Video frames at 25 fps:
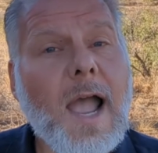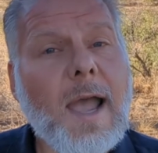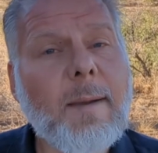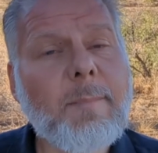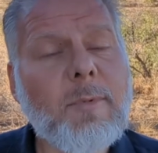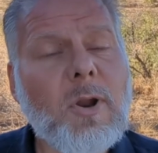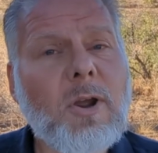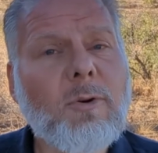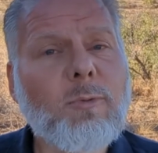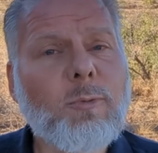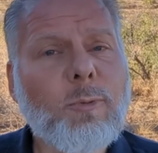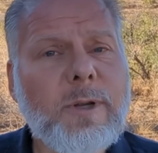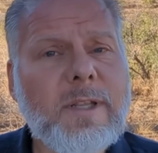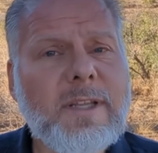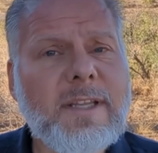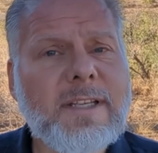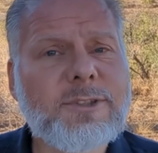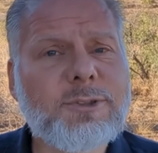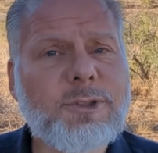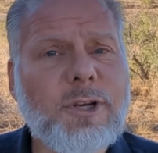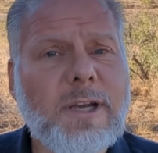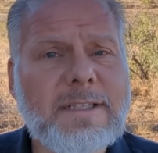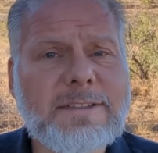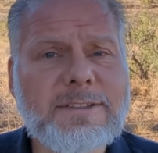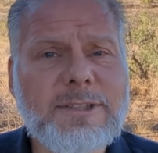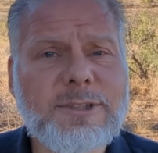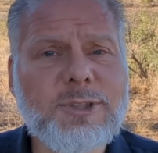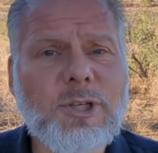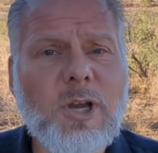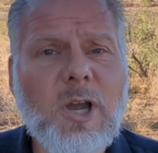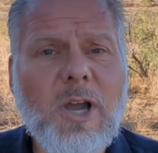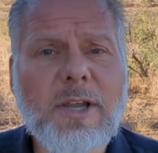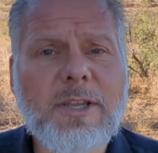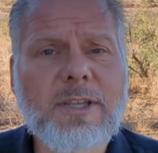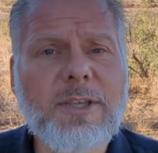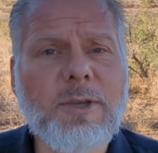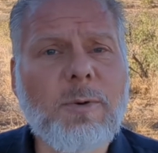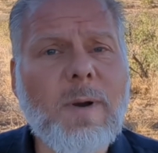I'm not really trying to
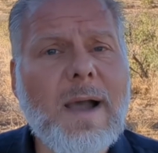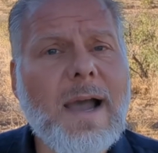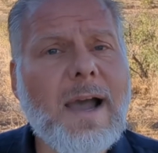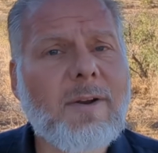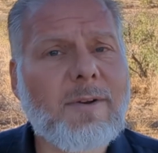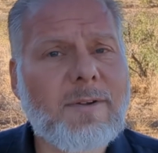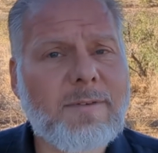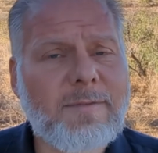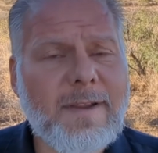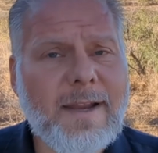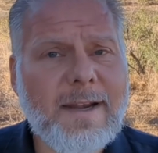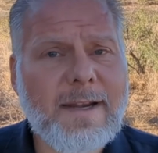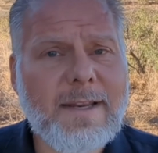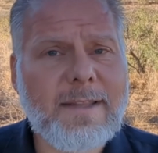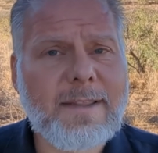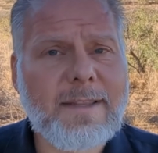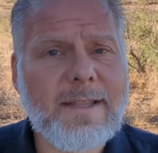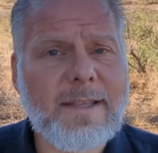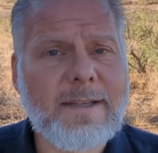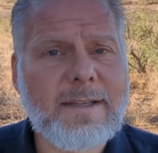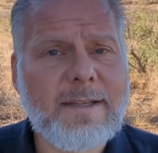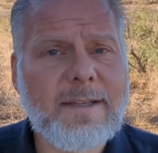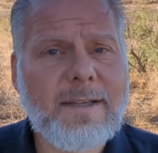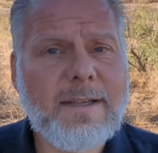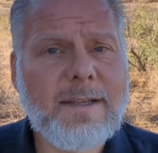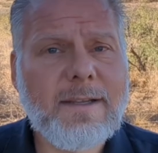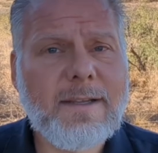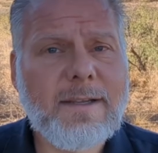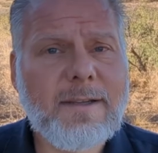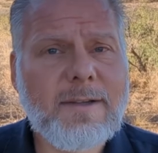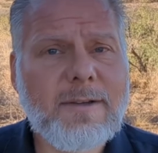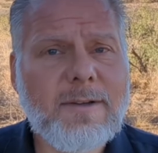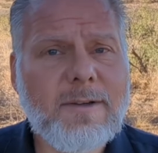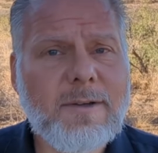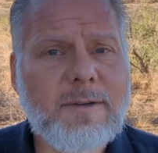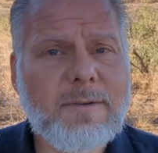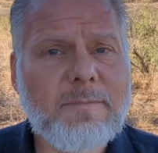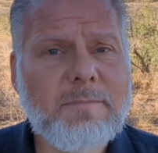talk you out of anything.
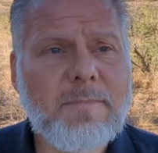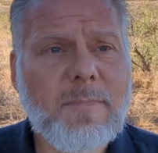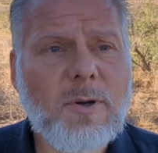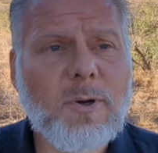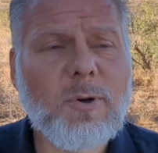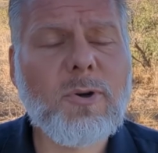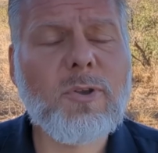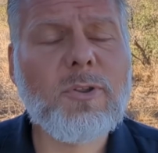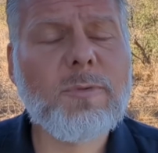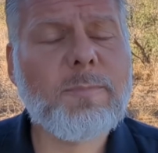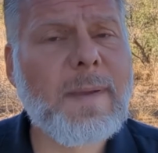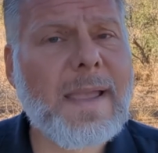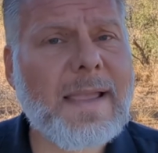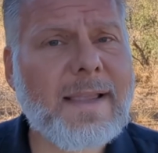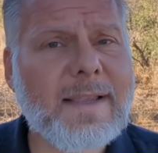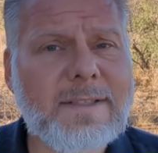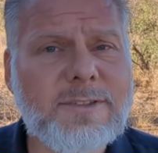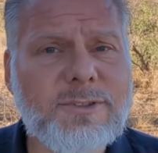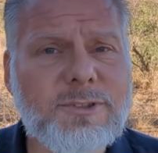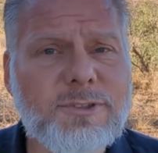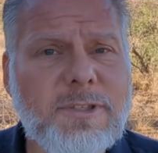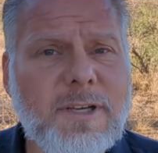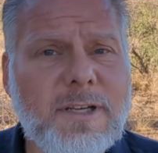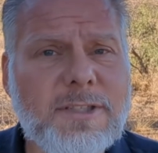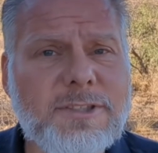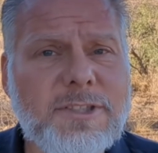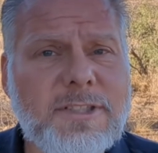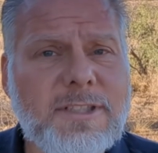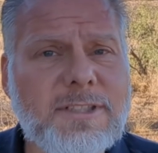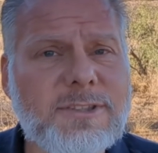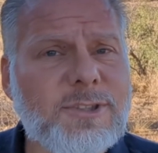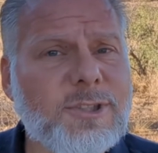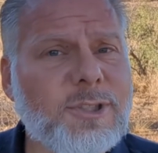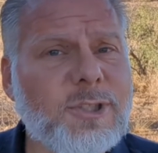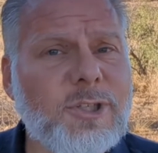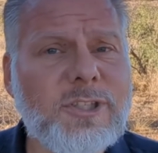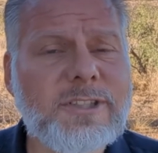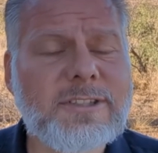Earth bag construction
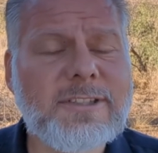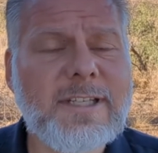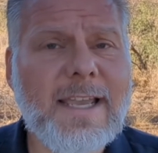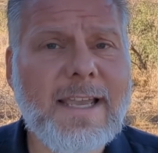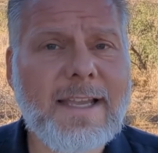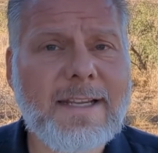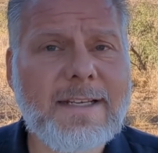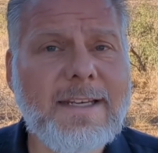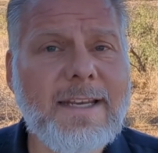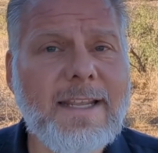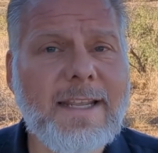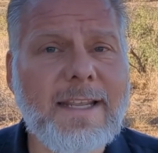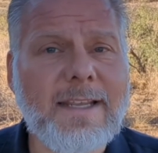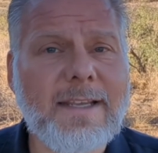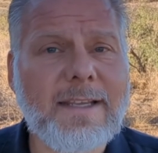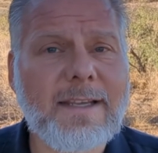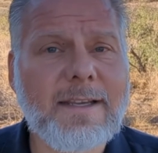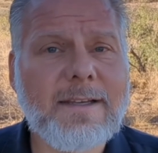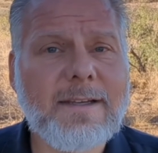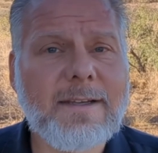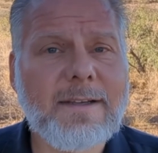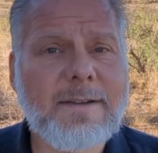is a good technique.